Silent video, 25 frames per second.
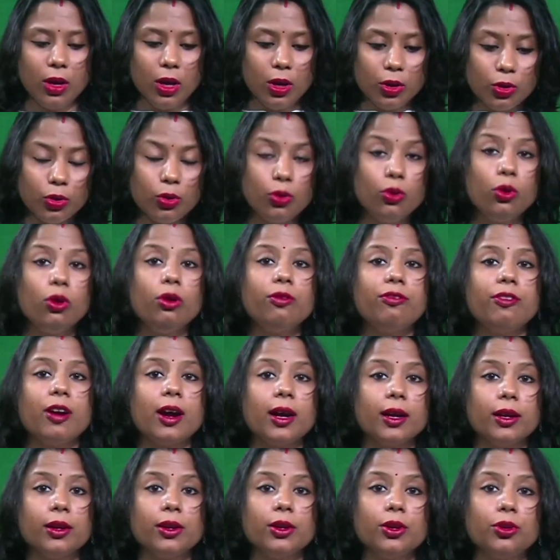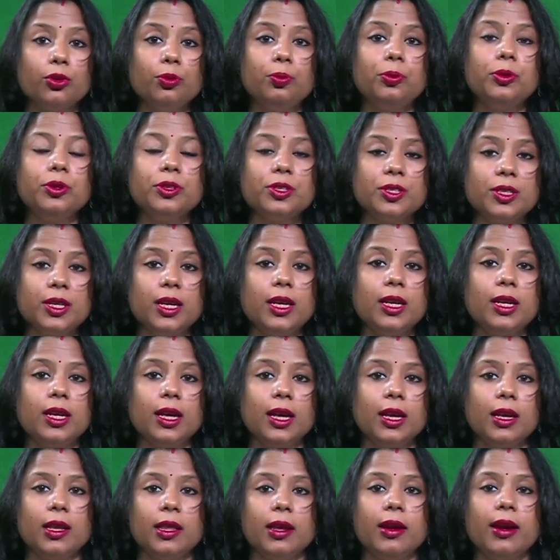to go further, to proceed
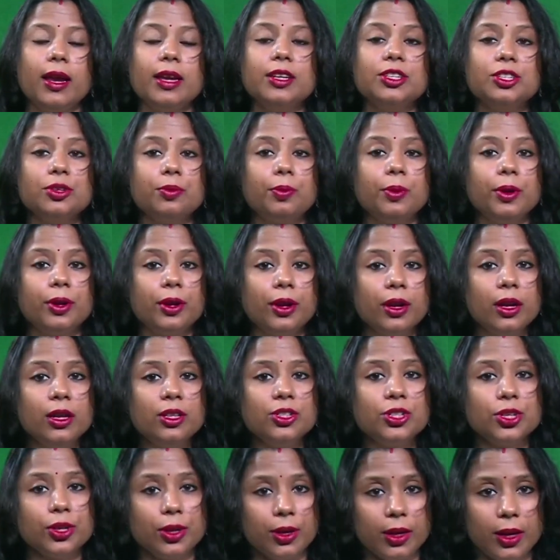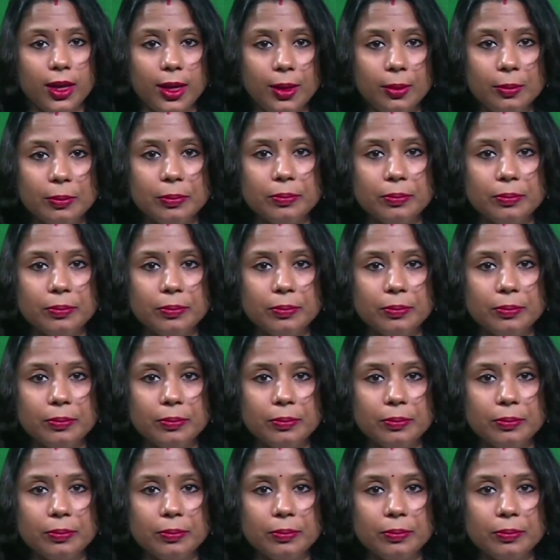in their entrepreneurial journey.